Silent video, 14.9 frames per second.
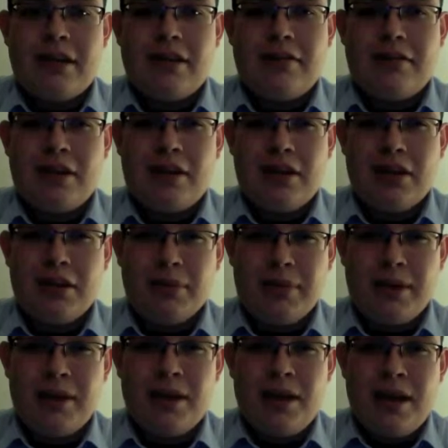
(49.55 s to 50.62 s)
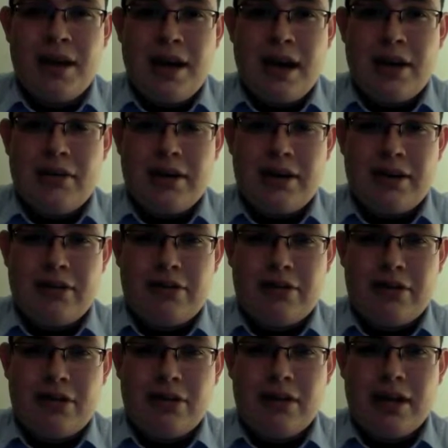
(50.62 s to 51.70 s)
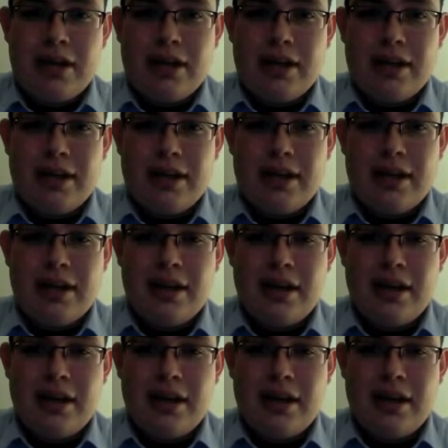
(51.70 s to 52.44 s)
a little bit. I wanted to show that